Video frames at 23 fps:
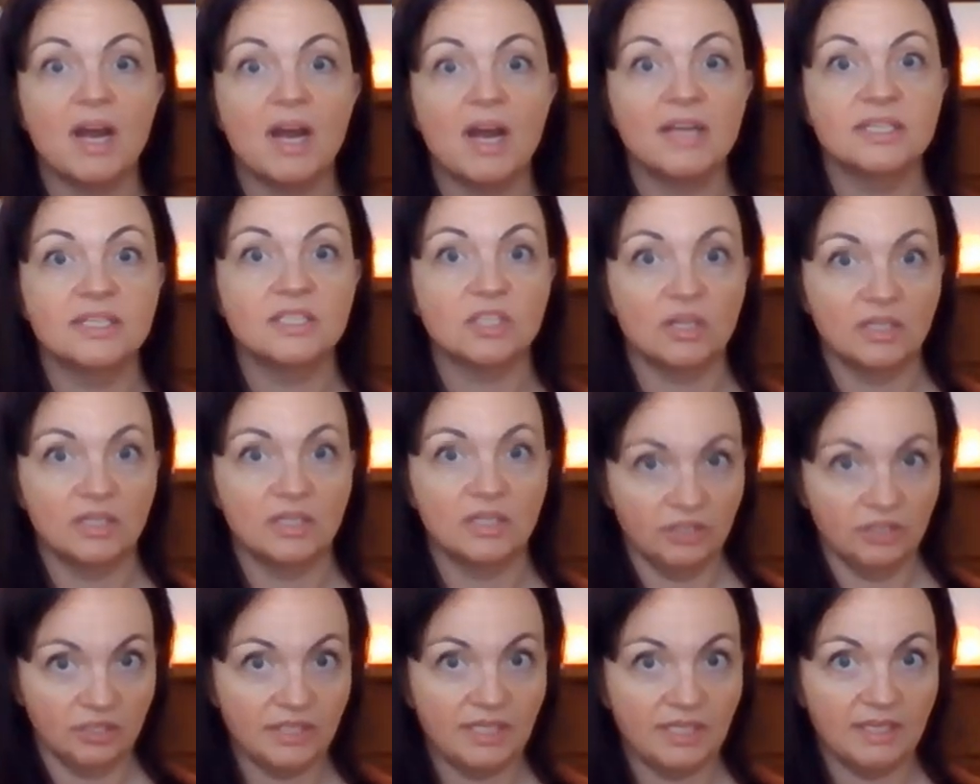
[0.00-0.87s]
i
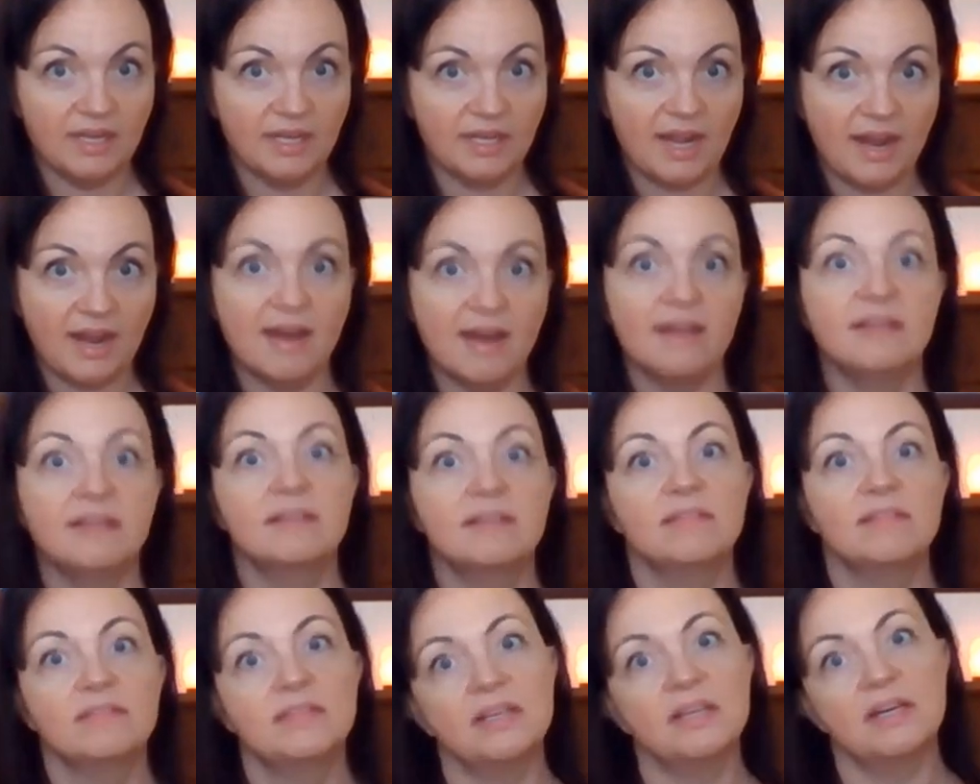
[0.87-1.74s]
started looking at
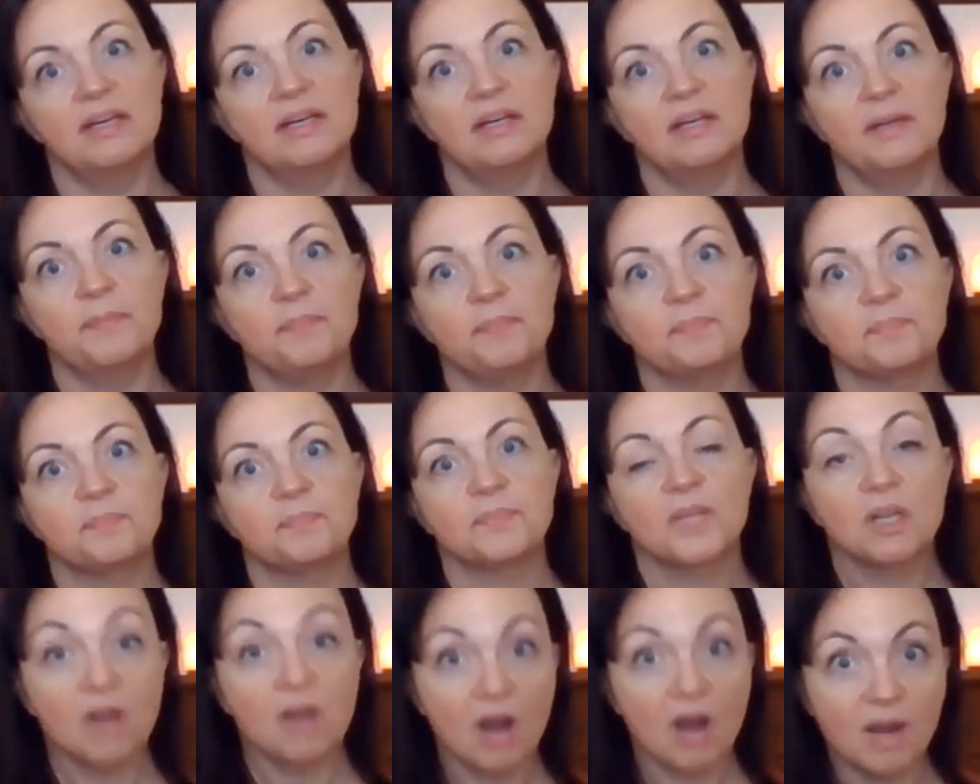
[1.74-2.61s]
the
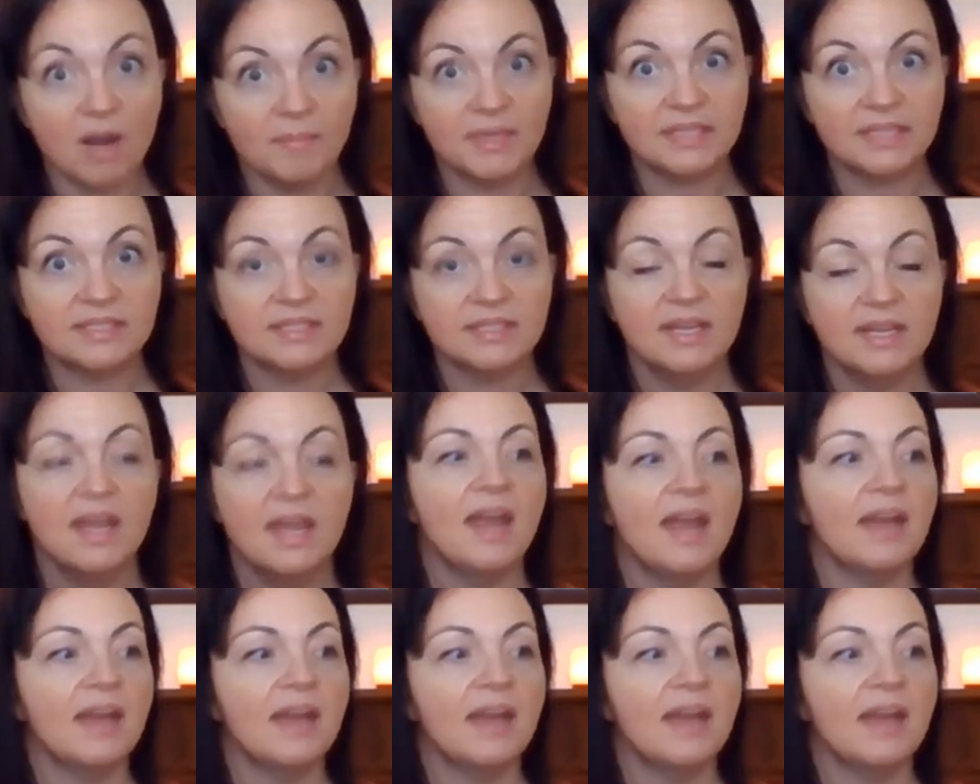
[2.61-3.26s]
comments.